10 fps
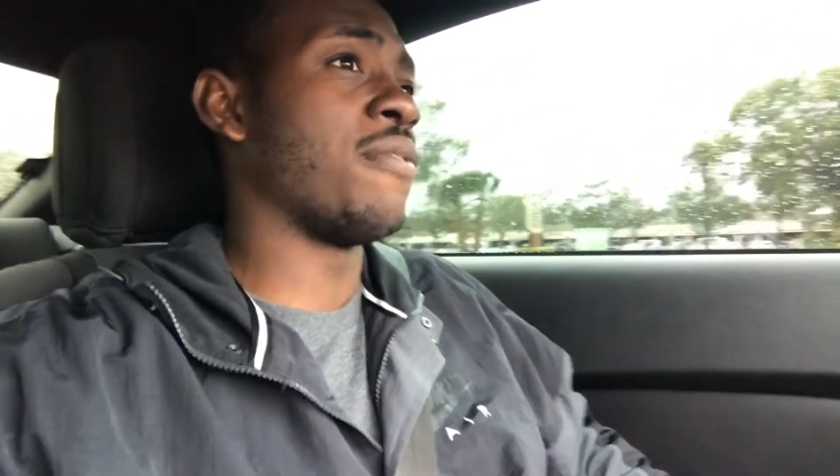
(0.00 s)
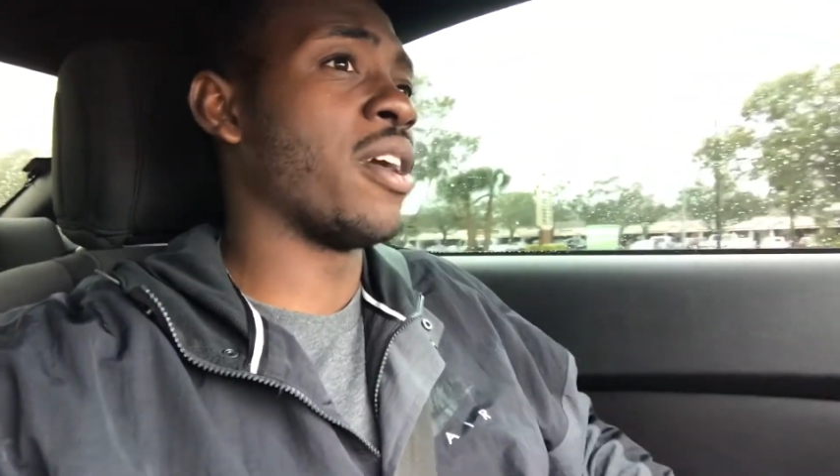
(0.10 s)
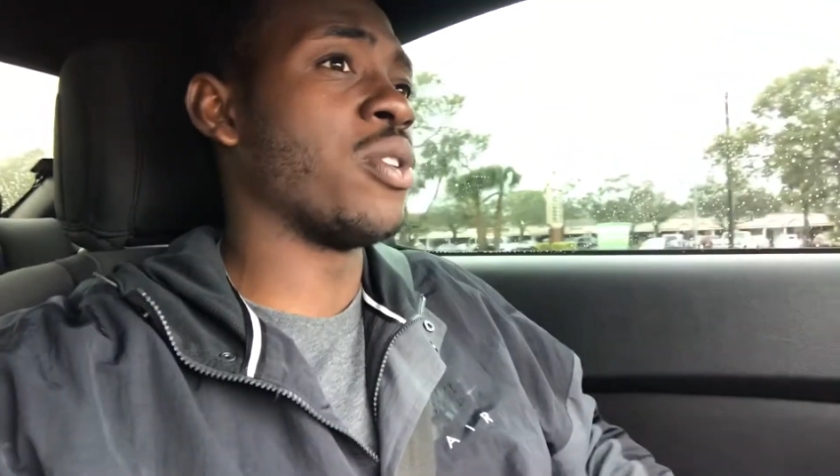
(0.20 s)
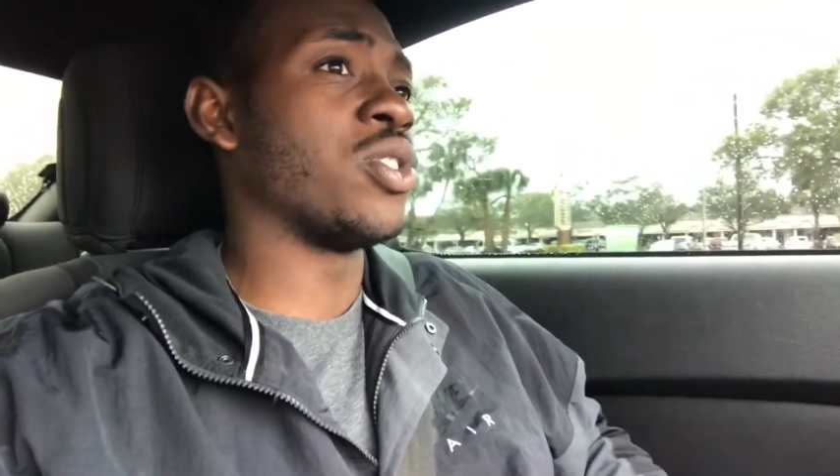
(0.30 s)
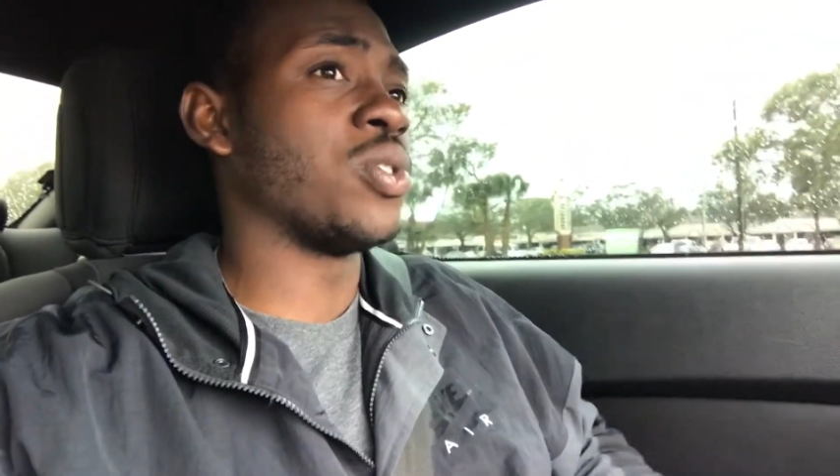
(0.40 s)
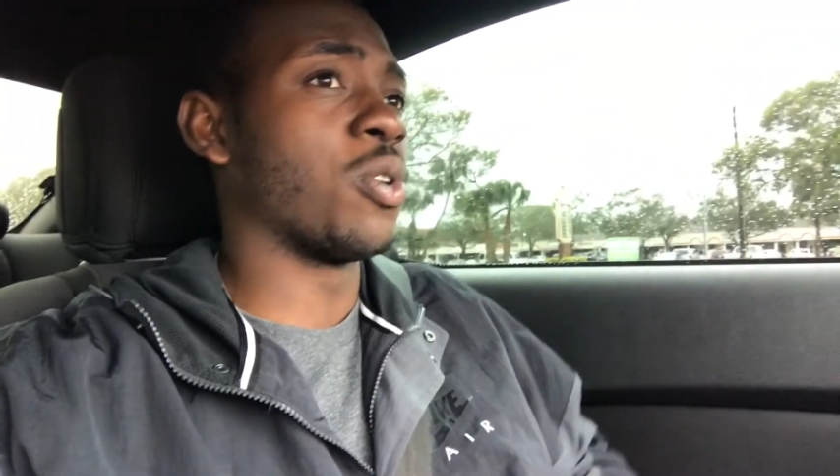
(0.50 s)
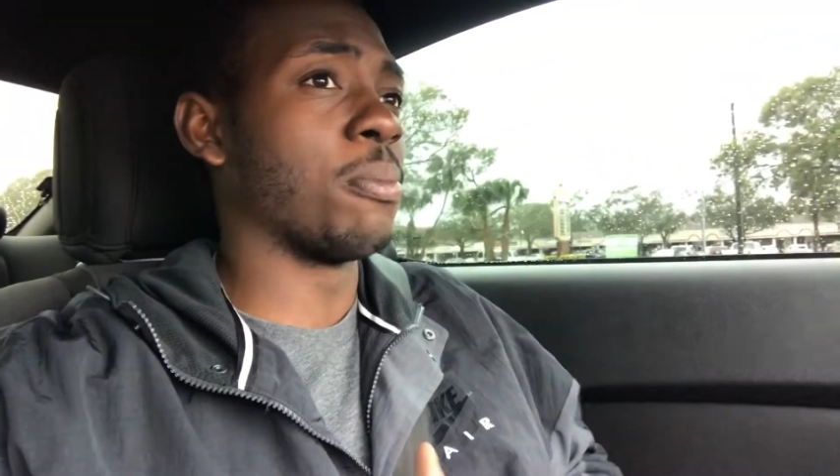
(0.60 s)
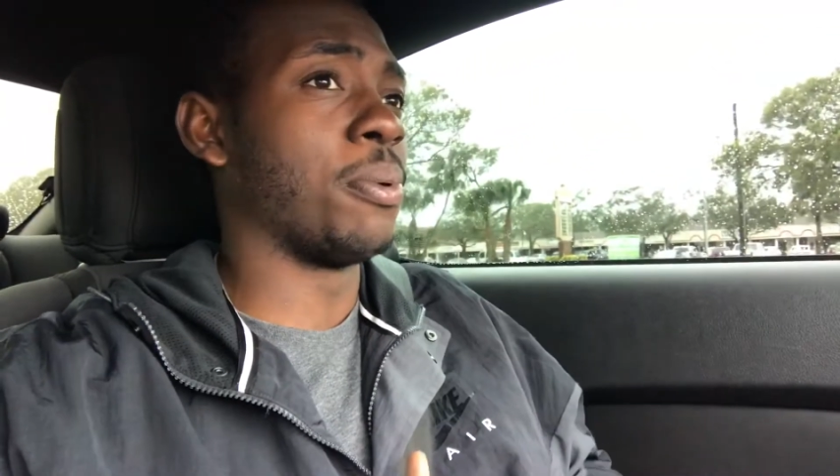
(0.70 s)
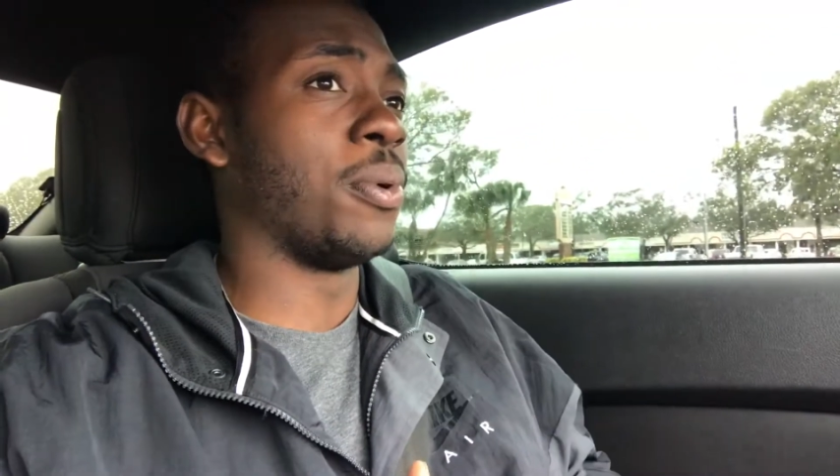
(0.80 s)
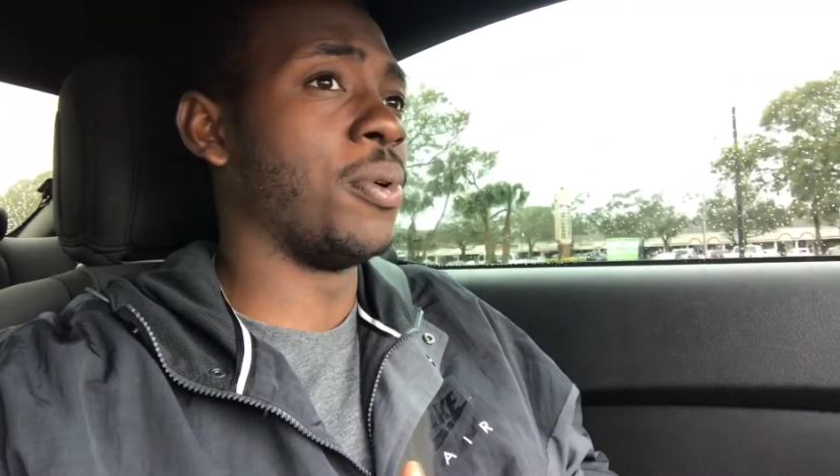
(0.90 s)
very
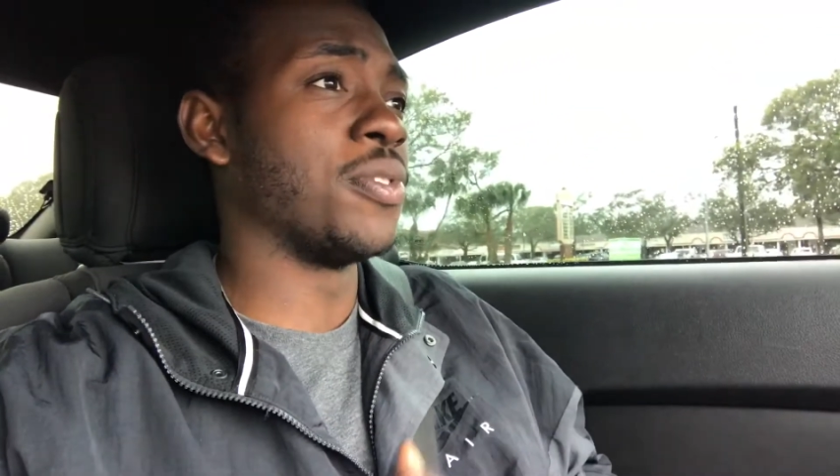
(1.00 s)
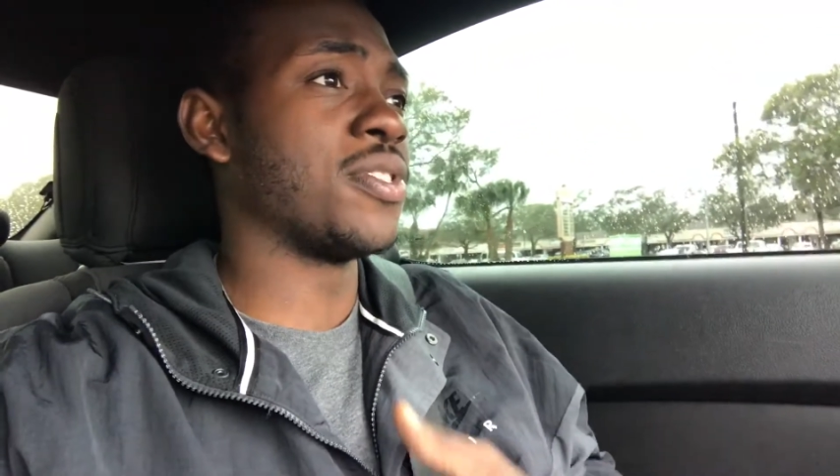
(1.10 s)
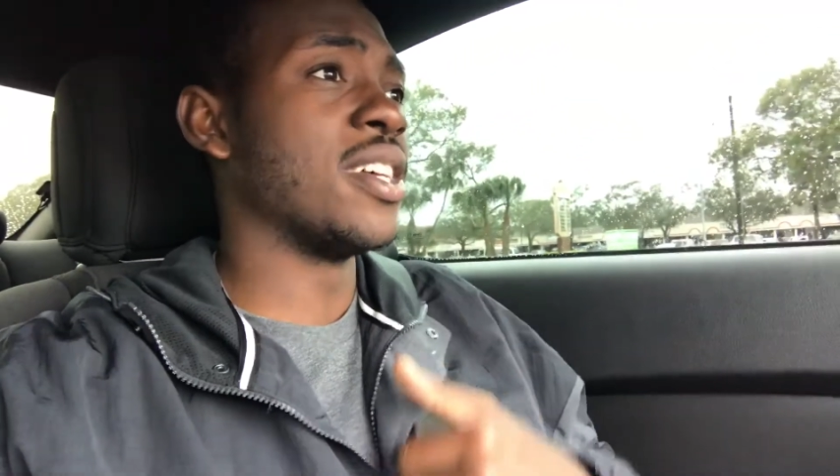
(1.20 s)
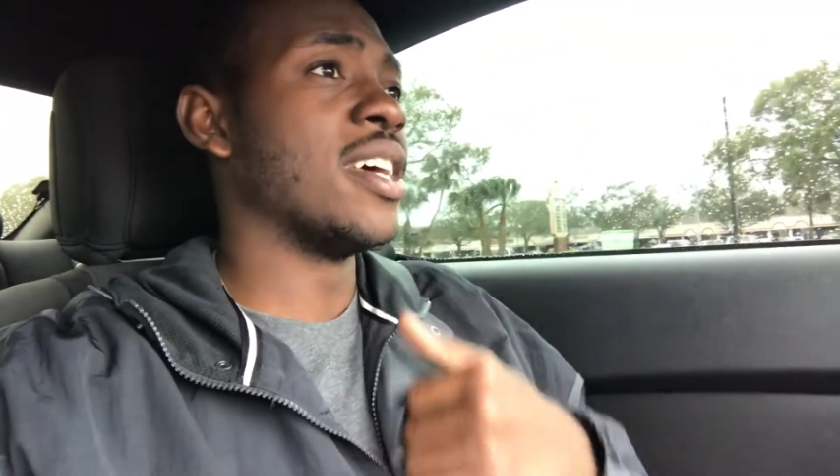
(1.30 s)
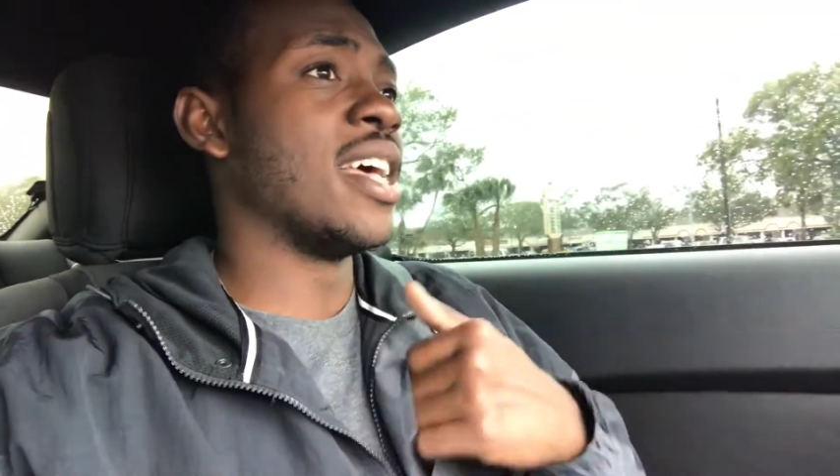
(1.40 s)
short pulls.